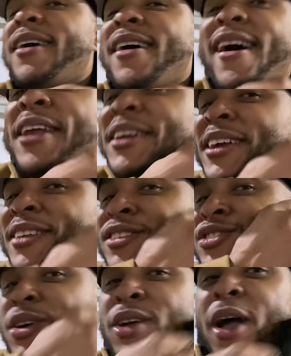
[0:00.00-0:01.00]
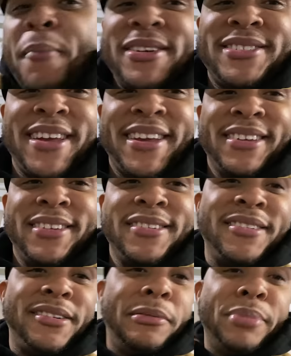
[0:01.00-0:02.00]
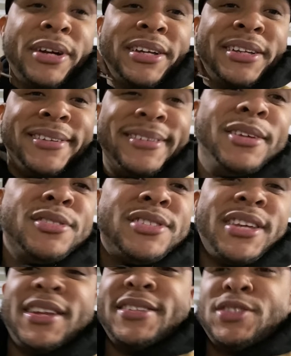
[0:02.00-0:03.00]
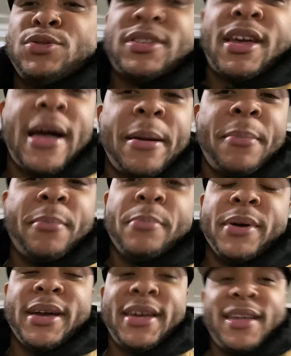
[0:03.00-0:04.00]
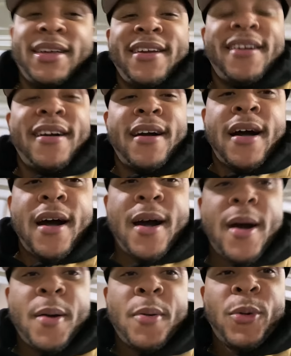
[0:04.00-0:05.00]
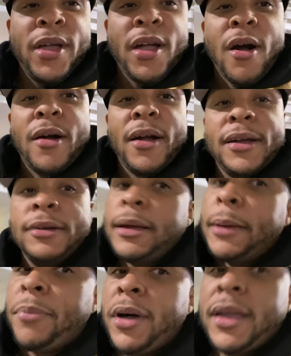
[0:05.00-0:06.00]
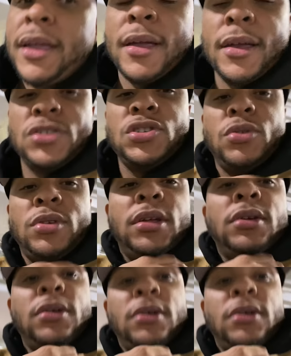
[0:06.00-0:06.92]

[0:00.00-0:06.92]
I didn't get to show y'all my second look, but you'll see it in due time. But we are in Buckhead shooting.